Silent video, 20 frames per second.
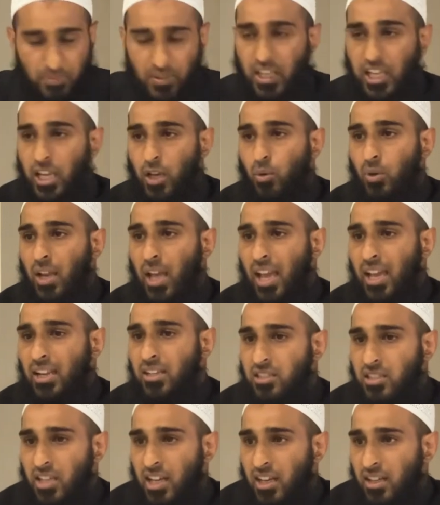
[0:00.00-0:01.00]
he will
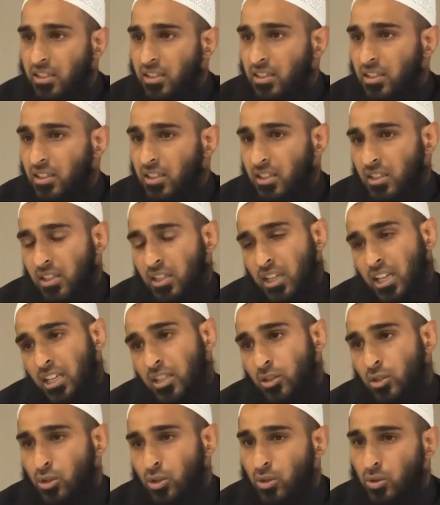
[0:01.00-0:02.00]
enter
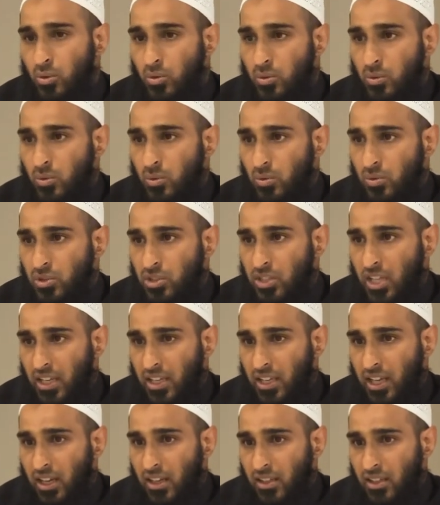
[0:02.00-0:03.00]
into
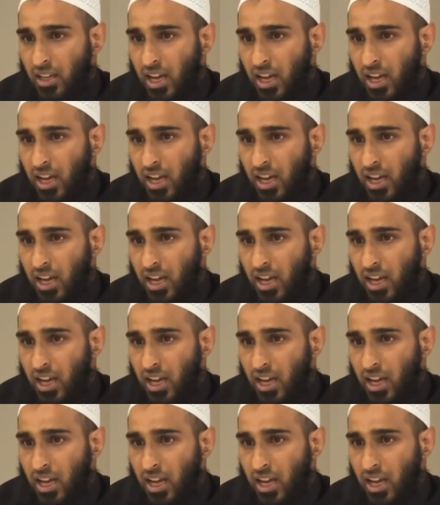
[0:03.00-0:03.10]
Jannah.